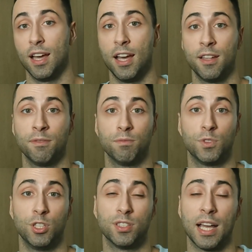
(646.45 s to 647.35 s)
and
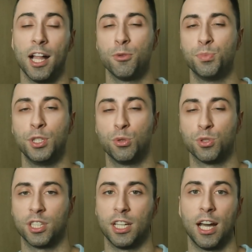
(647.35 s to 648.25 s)
this helped me to
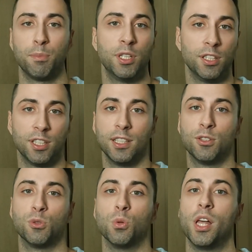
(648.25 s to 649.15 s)
stay updated
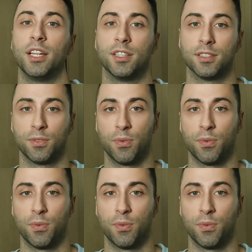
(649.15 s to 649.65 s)
to latest